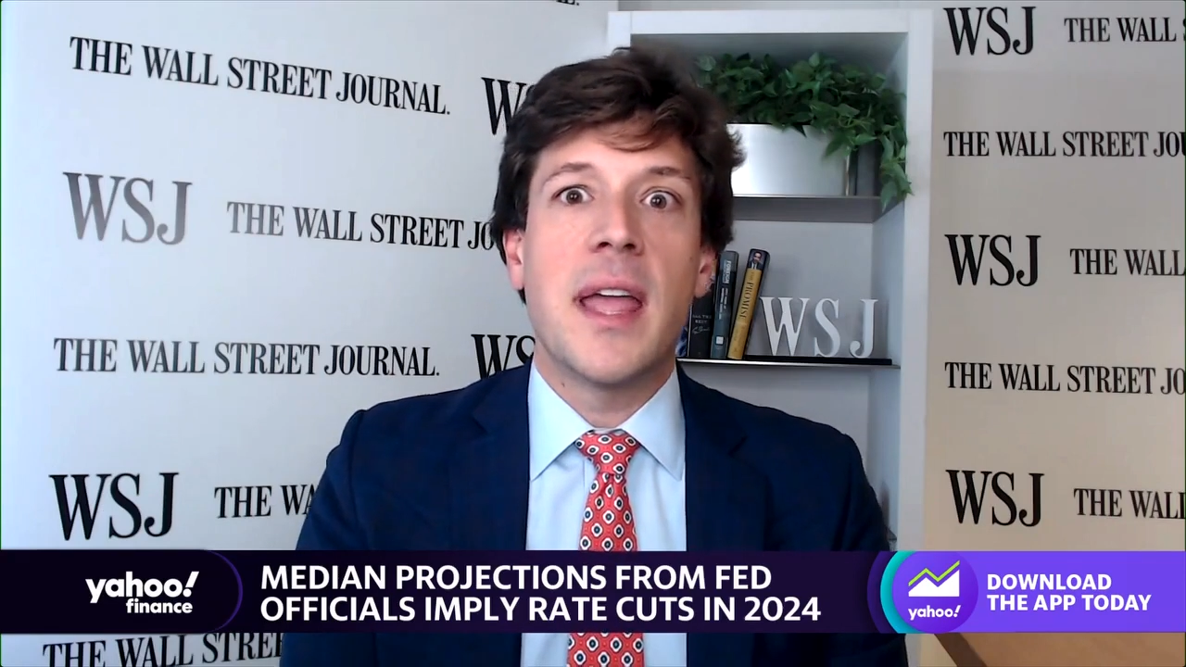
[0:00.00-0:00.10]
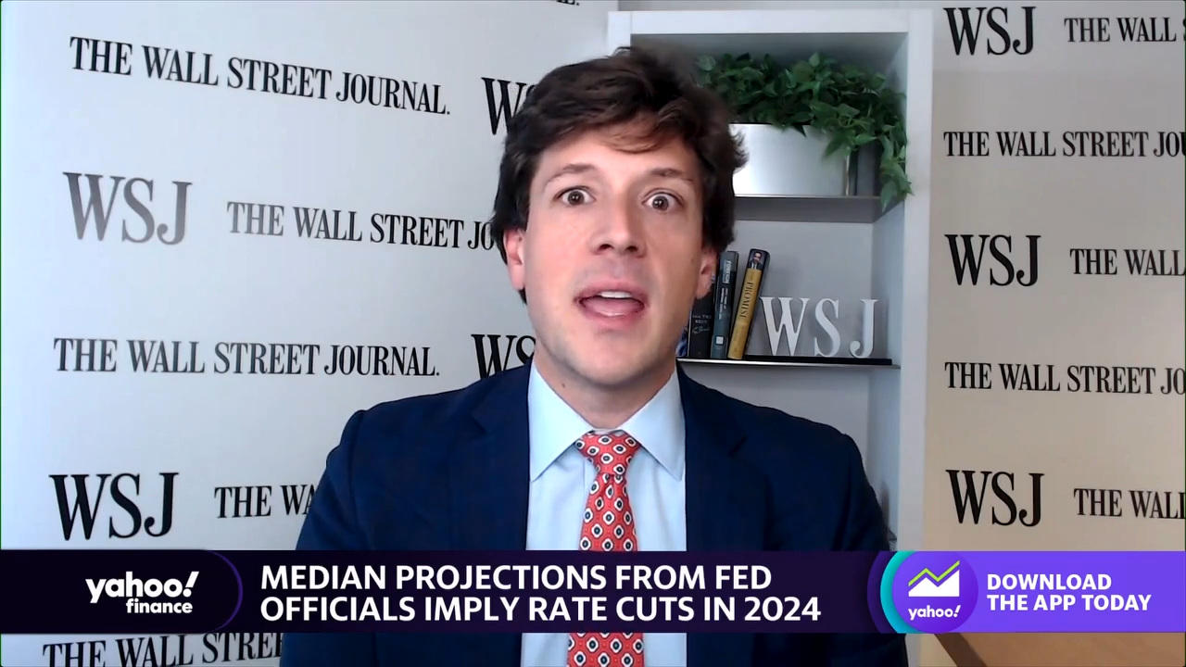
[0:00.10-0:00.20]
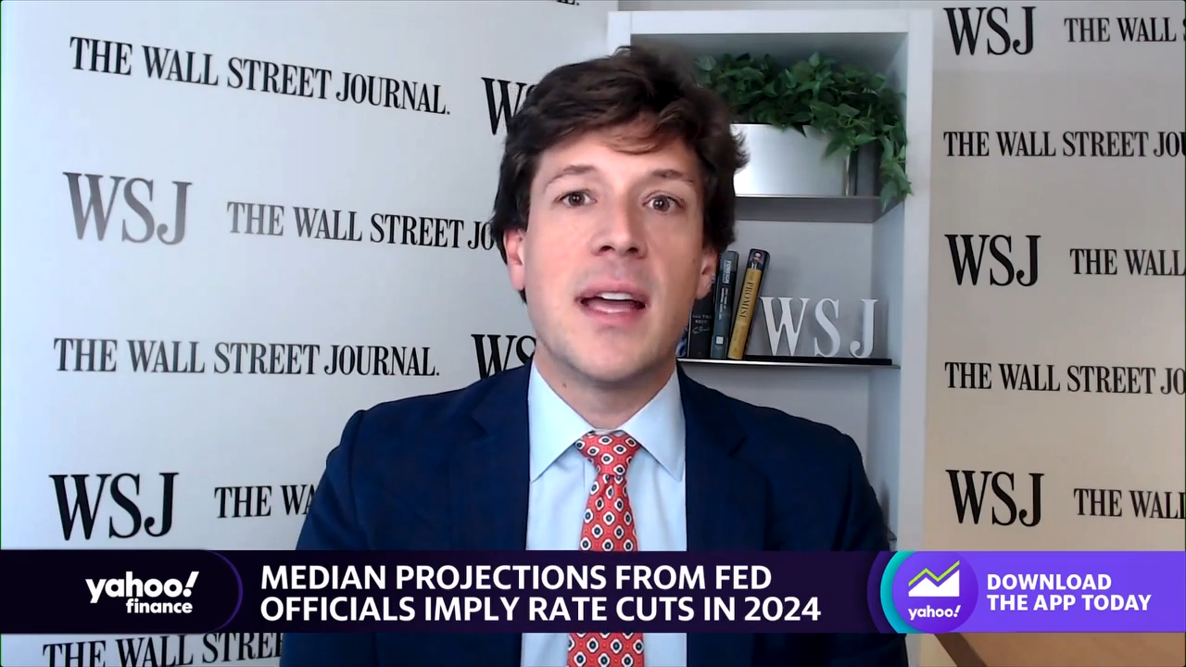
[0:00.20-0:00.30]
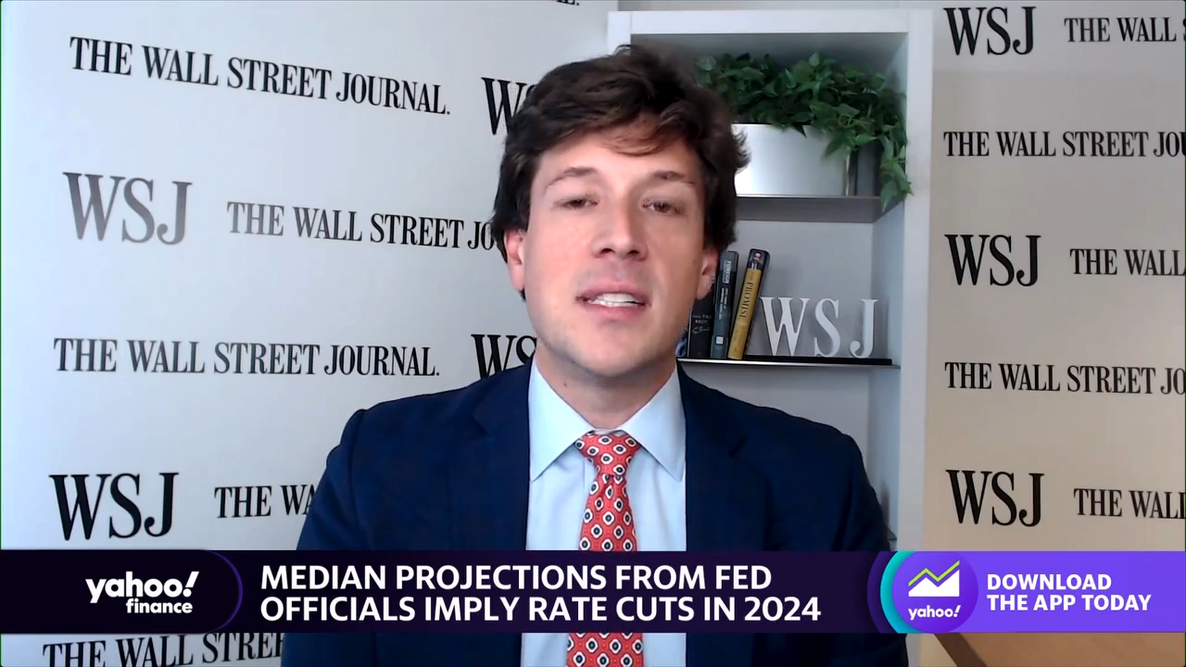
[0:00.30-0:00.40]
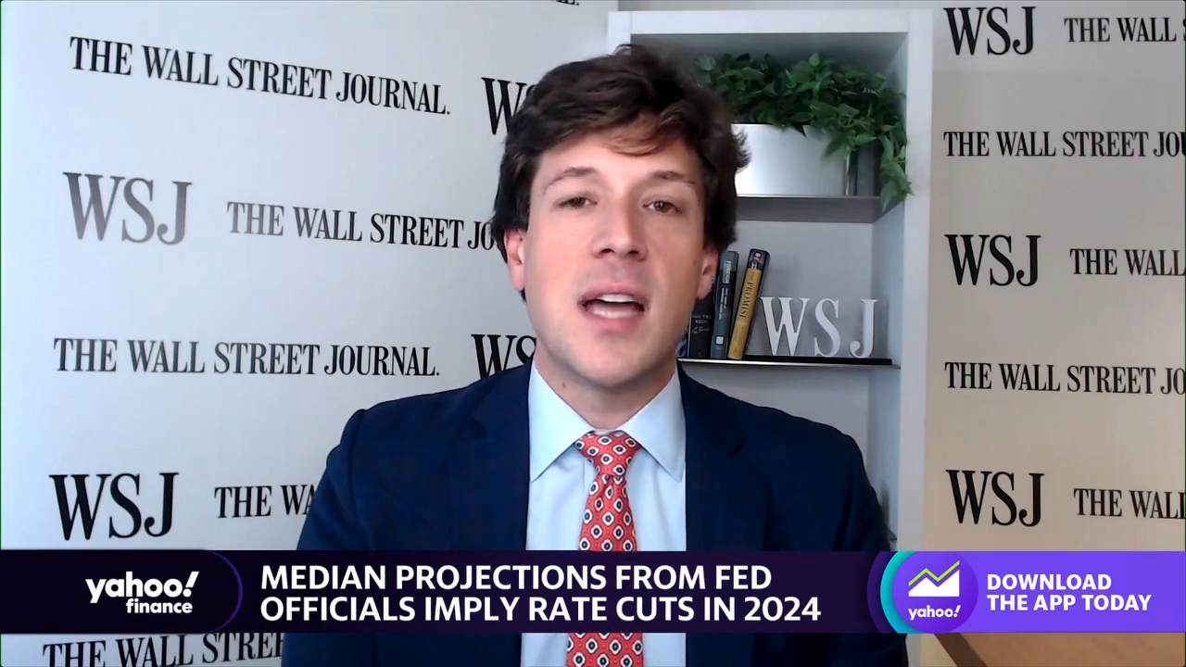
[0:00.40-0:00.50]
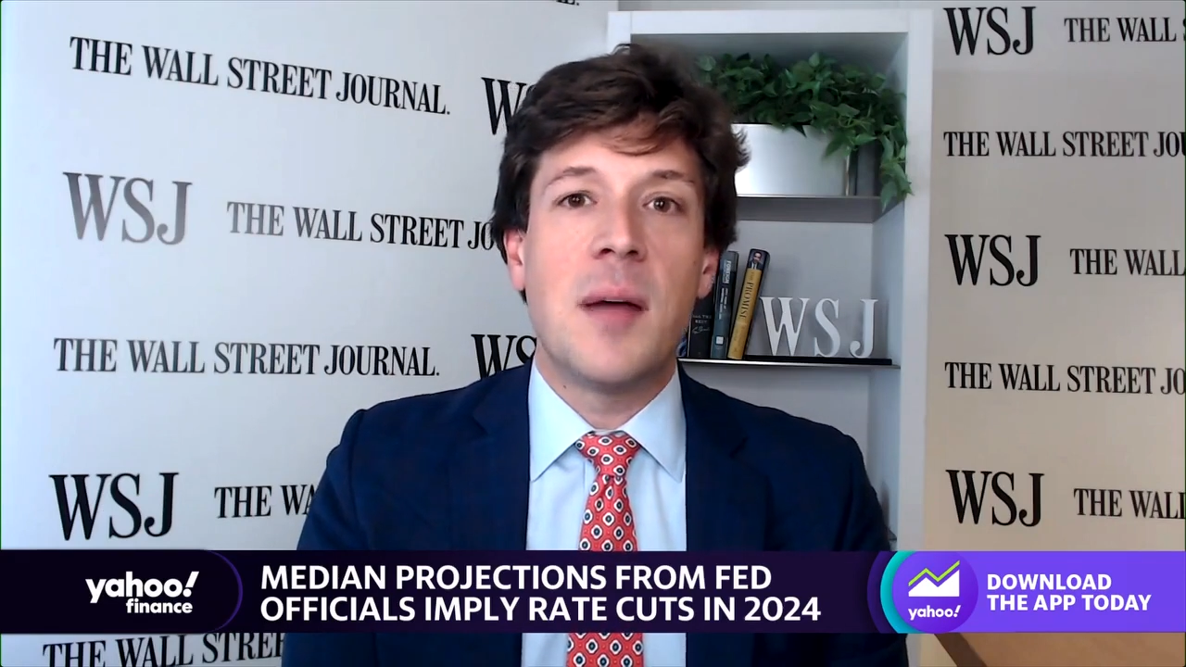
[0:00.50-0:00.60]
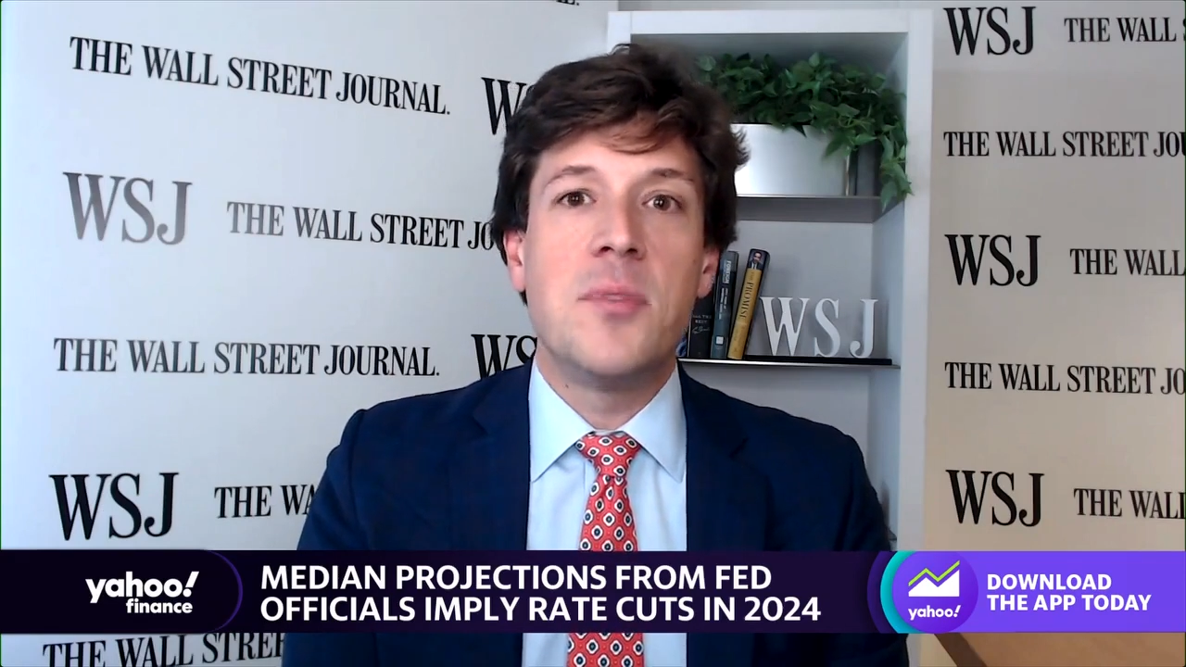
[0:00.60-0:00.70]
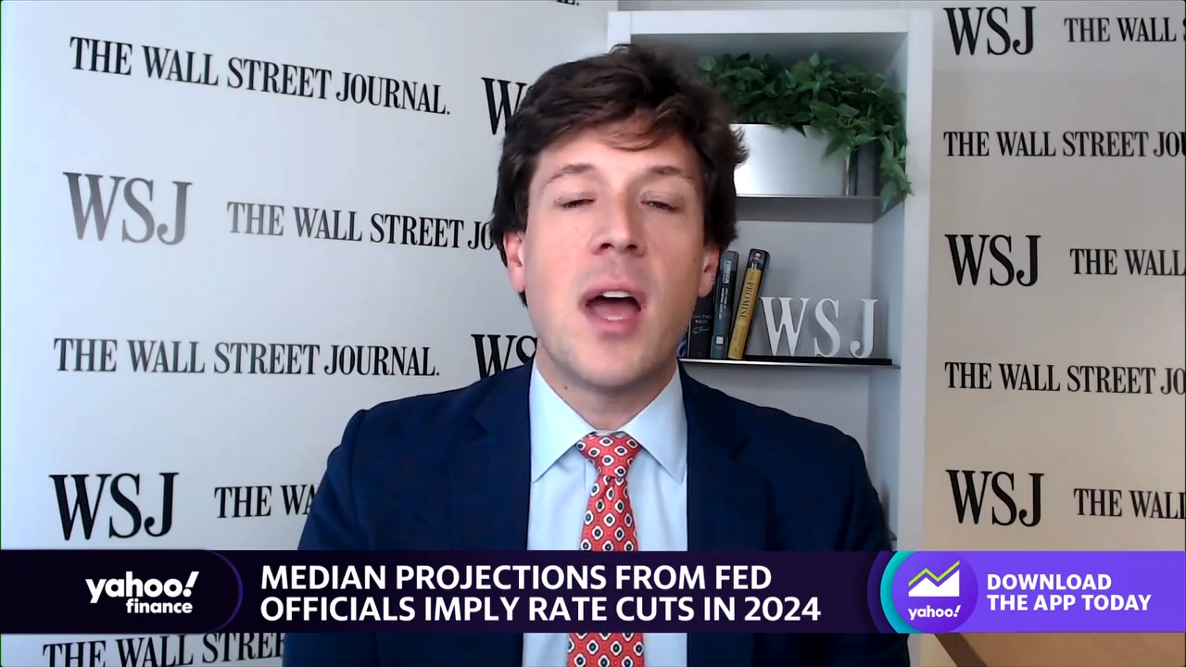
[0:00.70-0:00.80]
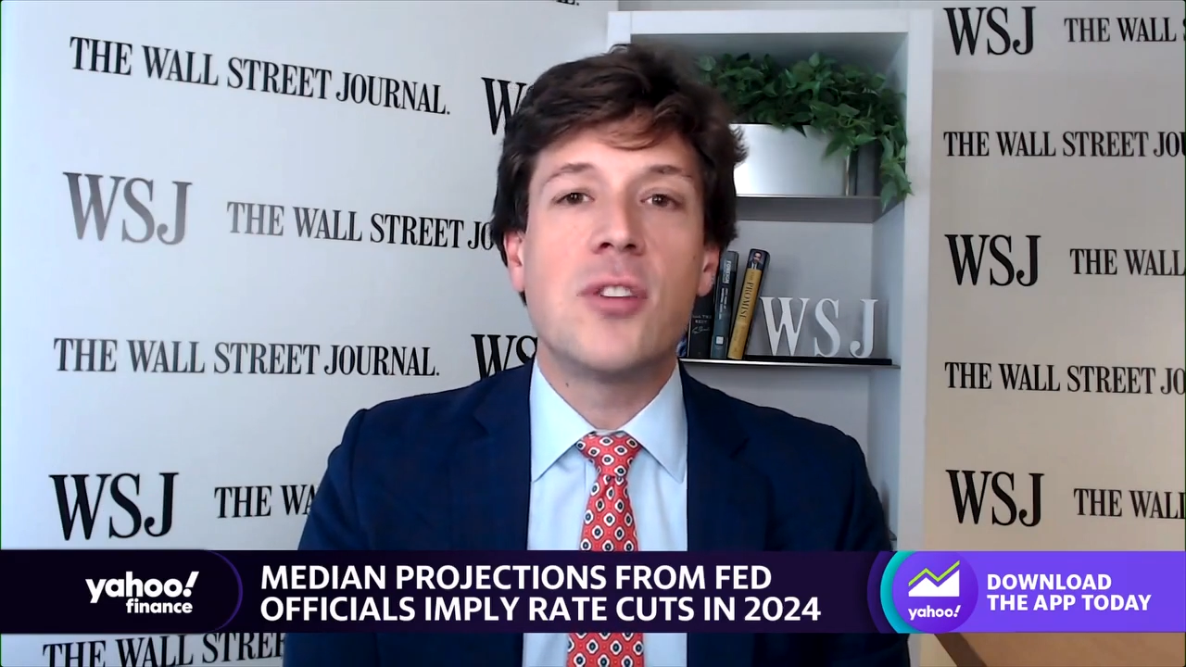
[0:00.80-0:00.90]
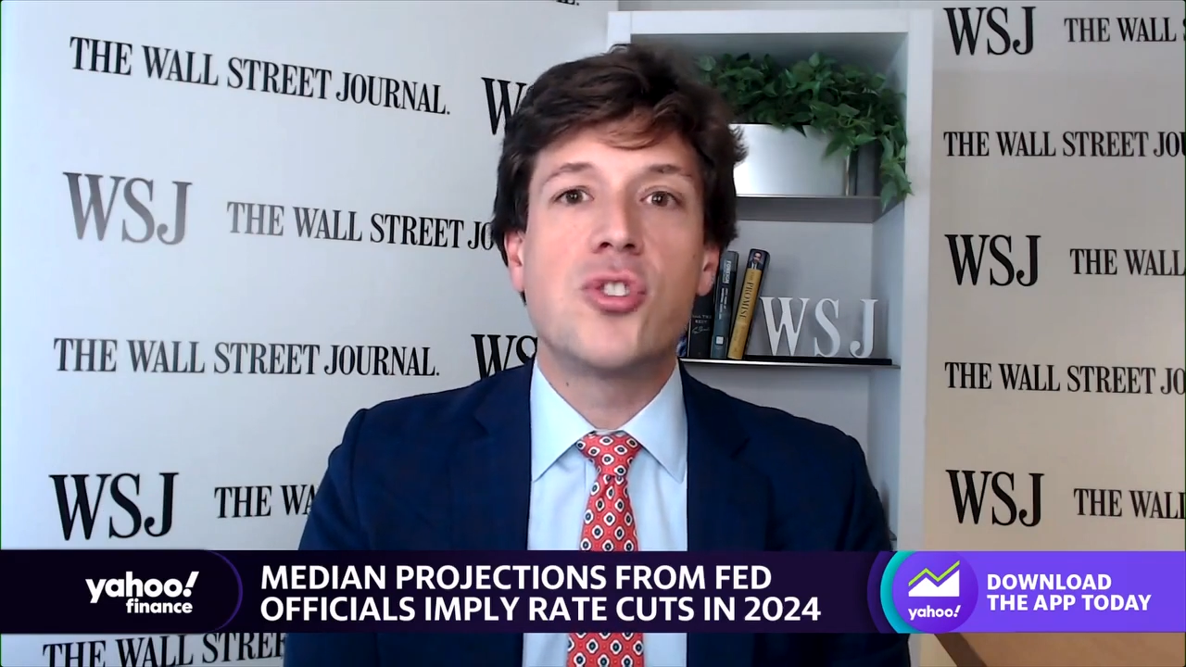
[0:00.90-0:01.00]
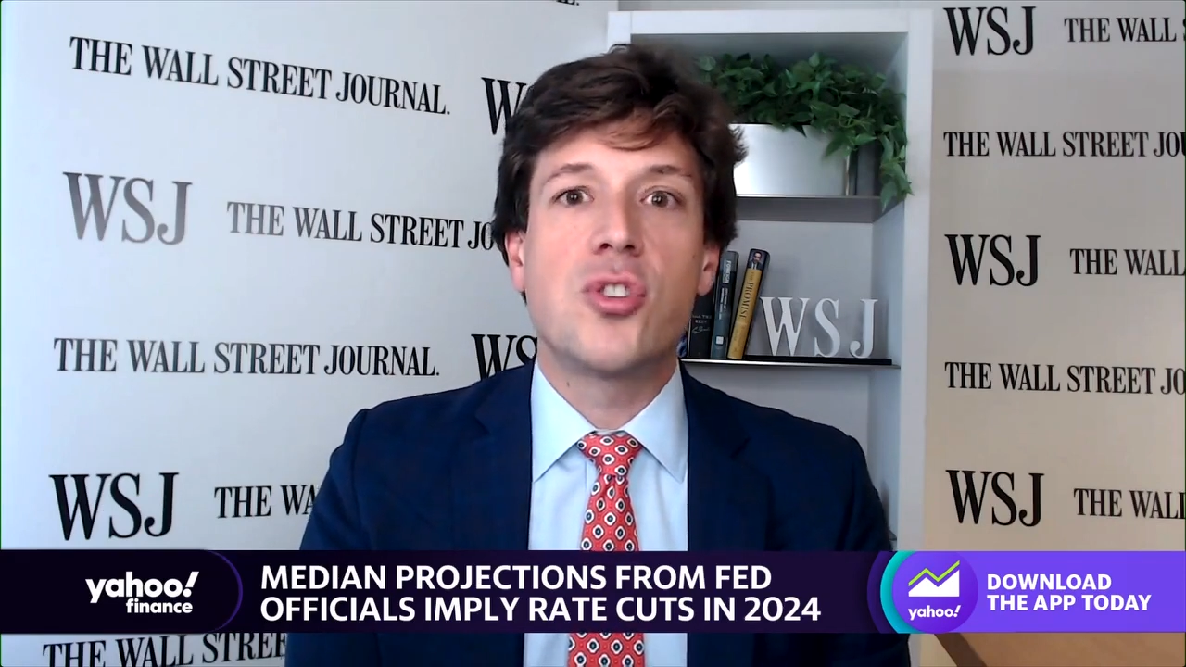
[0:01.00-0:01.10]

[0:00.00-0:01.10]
And I'm not